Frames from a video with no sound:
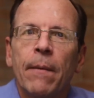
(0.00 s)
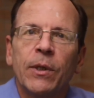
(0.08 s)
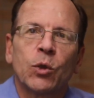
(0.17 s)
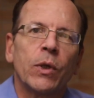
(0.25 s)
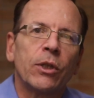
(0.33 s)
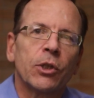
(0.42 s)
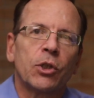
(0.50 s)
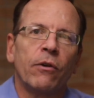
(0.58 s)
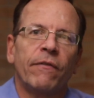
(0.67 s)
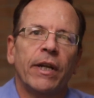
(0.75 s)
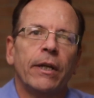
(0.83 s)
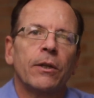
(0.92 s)
Between those
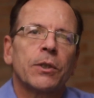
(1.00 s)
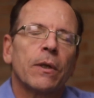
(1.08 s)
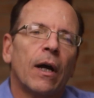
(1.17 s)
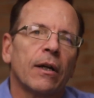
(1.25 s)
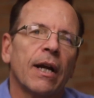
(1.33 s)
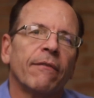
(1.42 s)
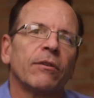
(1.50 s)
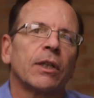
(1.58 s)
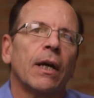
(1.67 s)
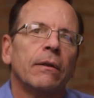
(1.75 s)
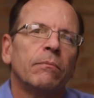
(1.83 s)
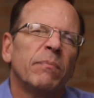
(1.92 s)
two videos, I'll cover
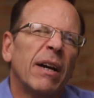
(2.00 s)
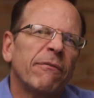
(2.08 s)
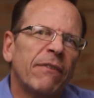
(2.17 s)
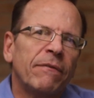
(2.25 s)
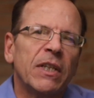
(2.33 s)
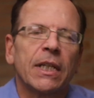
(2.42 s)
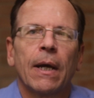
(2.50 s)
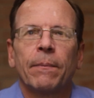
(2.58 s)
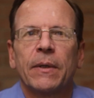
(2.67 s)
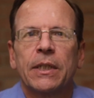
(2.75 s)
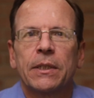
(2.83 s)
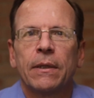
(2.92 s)
about 50
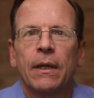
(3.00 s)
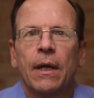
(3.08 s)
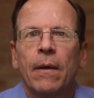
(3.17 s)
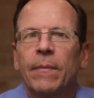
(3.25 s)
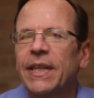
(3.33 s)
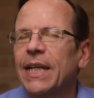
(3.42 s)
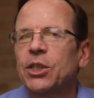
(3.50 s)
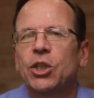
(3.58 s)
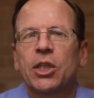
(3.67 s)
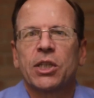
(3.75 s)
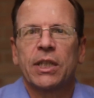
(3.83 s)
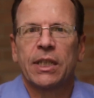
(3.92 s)
companies, but that's
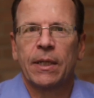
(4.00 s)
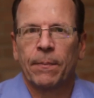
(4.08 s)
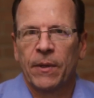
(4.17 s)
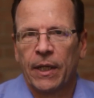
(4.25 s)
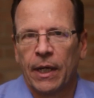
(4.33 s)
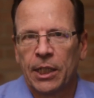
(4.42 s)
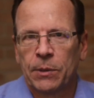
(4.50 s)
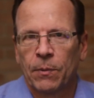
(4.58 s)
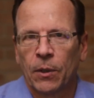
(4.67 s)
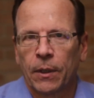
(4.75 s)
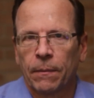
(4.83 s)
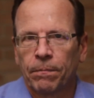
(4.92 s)
just the tip of the
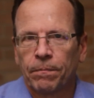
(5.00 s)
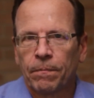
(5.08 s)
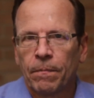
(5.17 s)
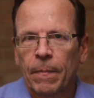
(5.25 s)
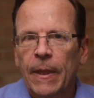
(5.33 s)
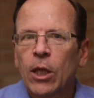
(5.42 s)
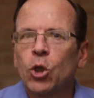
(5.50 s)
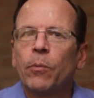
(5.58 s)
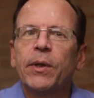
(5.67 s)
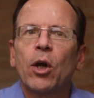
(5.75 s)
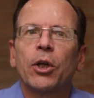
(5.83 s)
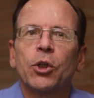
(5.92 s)
iceberg.
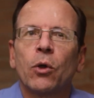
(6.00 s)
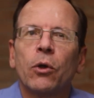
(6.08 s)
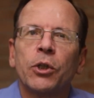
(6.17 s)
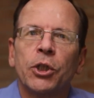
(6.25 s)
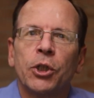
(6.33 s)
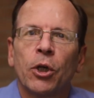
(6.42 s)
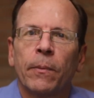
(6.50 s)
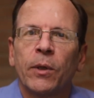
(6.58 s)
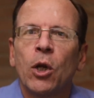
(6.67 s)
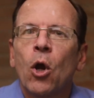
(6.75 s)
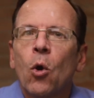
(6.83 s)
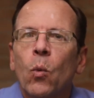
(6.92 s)
You'll be on your own to
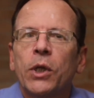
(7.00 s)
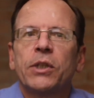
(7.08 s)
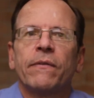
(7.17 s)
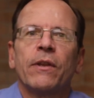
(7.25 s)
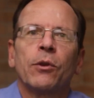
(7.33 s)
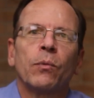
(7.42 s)
determine which of the